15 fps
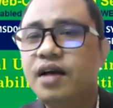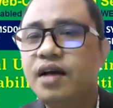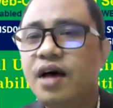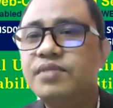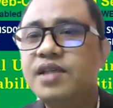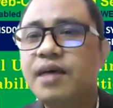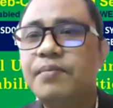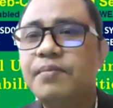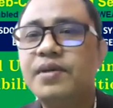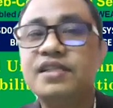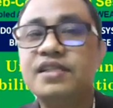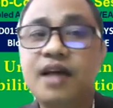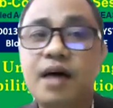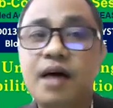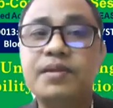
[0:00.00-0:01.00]
terms have been
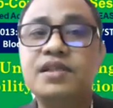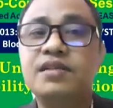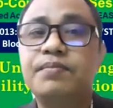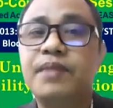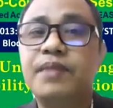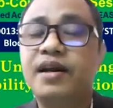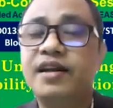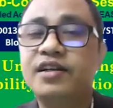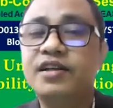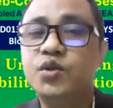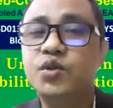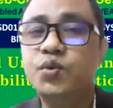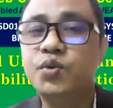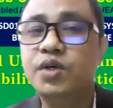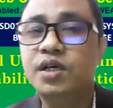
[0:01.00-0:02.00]
established in parallel
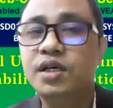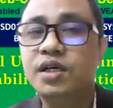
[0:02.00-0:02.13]
to